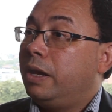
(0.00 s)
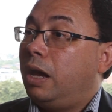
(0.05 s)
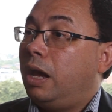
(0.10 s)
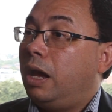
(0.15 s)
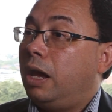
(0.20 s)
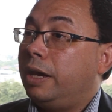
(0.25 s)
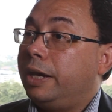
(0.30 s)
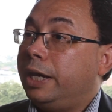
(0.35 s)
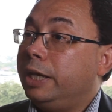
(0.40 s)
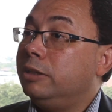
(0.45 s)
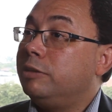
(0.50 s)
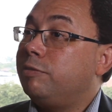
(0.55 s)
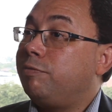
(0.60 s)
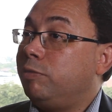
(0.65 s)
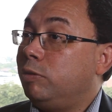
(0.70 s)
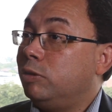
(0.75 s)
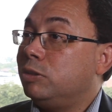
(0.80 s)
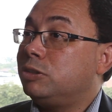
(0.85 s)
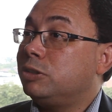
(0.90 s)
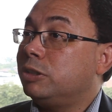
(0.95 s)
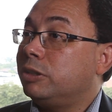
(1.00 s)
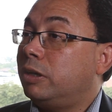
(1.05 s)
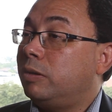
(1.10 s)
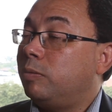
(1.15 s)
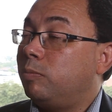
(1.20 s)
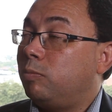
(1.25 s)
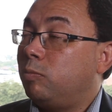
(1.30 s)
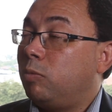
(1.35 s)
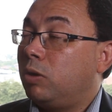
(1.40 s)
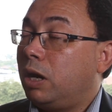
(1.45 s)
uh, in the
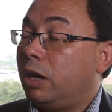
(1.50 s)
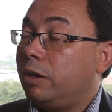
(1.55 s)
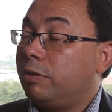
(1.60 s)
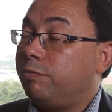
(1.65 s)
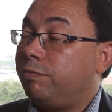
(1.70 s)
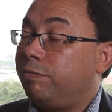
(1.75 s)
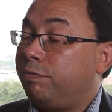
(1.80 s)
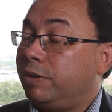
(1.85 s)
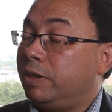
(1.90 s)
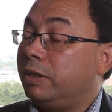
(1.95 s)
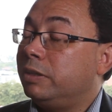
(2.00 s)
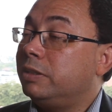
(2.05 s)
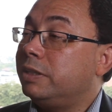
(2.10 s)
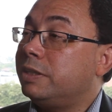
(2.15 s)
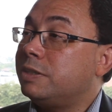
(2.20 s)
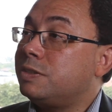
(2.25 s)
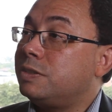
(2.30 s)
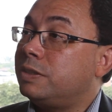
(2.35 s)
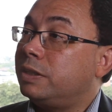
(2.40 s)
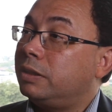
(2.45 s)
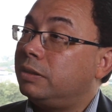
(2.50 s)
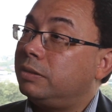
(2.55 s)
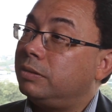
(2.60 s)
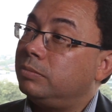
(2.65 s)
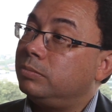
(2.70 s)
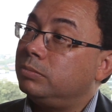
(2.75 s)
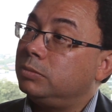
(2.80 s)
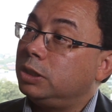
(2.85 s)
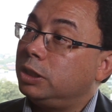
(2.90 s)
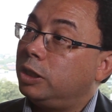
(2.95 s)
future what i feel is that
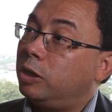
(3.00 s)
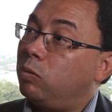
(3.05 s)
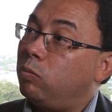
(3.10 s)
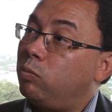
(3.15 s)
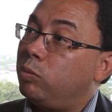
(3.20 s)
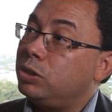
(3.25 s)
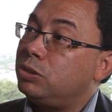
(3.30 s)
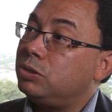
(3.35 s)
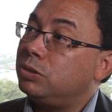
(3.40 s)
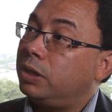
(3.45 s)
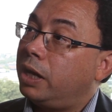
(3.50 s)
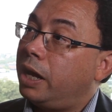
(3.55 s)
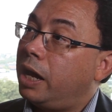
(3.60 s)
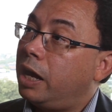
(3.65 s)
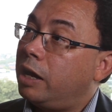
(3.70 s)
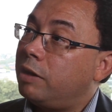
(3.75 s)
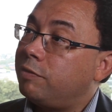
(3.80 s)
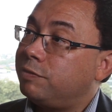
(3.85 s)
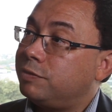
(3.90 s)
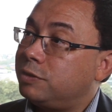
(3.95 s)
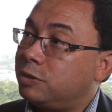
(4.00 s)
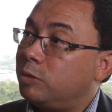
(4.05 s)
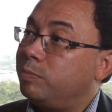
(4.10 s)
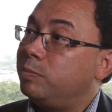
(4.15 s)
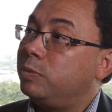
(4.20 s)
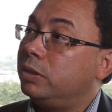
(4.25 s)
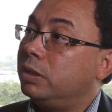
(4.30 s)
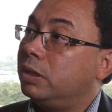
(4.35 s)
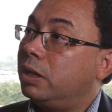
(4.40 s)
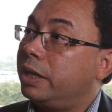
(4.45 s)
you know we should have
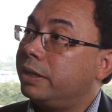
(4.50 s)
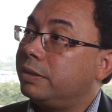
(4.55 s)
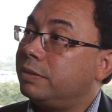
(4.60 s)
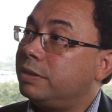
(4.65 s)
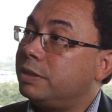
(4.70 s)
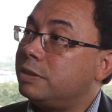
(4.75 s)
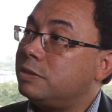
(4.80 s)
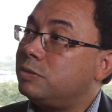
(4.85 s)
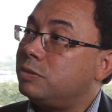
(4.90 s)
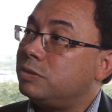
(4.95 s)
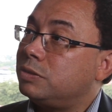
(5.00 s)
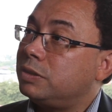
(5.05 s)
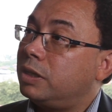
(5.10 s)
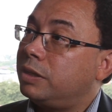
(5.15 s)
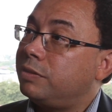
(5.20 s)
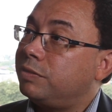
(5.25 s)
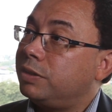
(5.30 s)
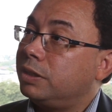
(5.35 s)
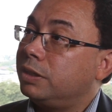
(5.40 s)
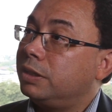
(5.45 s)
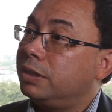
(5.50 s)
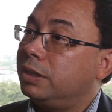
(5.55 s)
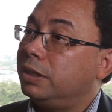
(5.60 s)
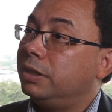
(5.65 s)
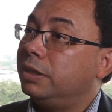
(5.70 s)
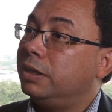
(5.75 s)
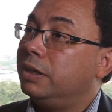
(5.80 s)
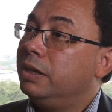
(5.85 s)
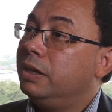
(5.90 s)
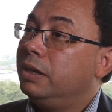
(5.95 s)
something like this to start
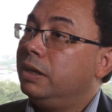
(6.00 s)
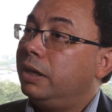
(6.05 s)
thinking